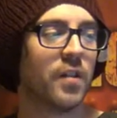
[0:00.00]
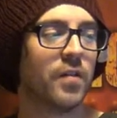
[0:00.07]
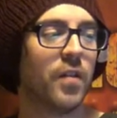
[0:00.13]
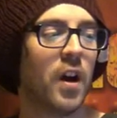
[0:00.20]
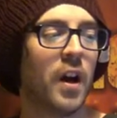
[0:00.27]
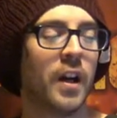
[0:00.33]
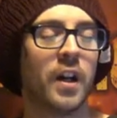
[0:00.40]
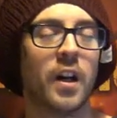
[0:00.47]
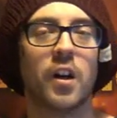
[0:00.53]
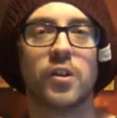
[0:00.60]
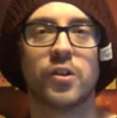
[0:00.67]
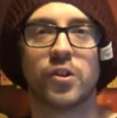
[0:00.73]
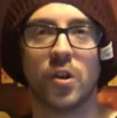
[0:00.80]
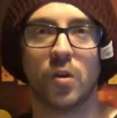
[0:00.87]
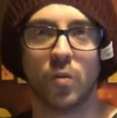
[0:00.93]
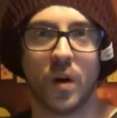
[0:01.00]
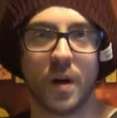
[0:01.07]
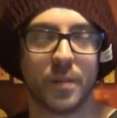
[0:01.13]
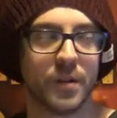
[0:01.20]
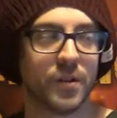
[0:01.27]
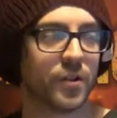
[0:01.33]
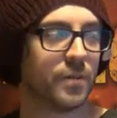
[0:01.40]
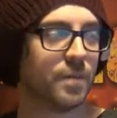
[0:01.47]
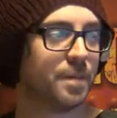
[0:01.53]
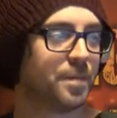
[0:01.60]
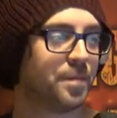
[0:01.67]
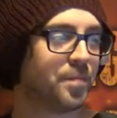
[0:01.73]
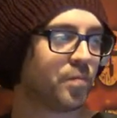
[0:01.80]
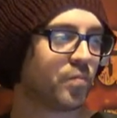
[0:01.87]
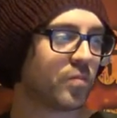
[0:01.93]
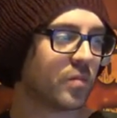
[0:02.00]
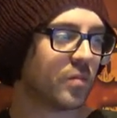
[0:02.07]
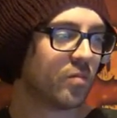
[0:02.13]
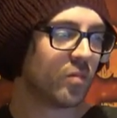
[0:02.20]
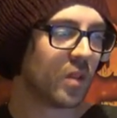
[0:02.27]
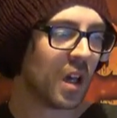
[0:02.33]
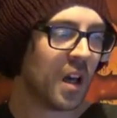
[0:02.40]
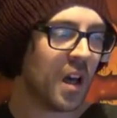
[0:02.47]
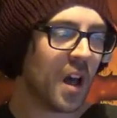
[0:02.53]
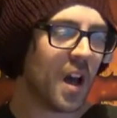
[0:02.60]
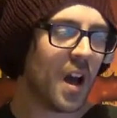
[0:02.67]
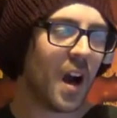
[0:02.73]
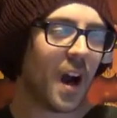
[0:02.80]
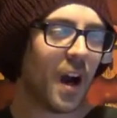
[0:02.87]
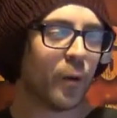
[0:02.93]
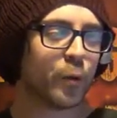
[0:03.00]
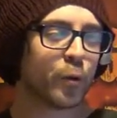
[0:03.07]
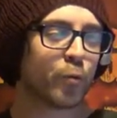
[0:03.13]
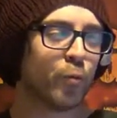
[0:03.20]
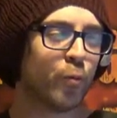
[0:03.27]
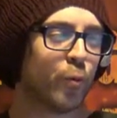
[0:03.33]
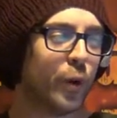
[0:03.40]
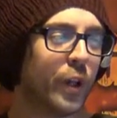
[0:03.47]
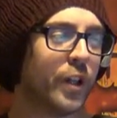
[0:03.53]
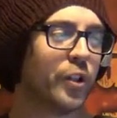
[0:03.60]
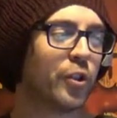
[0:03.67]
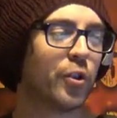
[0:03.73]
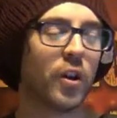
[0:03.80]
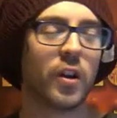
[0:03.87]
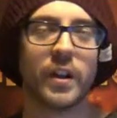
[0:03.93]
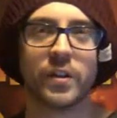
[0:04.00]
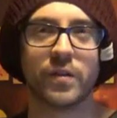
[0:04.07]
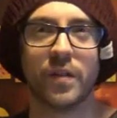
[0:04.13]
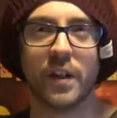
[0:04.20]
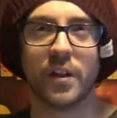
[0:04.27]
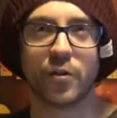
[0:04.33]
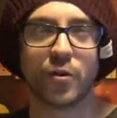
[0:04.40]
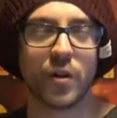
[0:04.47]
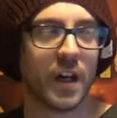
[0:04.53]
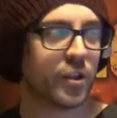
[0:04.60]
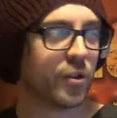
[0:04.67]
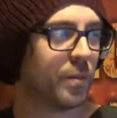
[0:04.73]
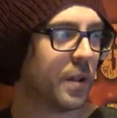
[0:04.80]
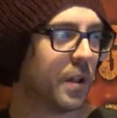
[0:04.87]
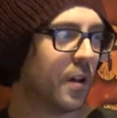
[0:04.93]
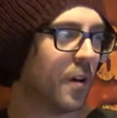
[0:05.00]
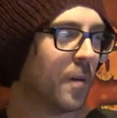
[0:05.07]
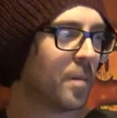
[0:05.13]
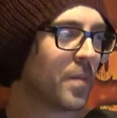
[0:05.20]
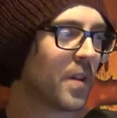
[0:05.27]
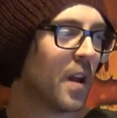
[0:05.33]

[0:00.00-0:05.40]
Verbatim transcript: and firing assault weapons. I was really struggling to find a stratagem here.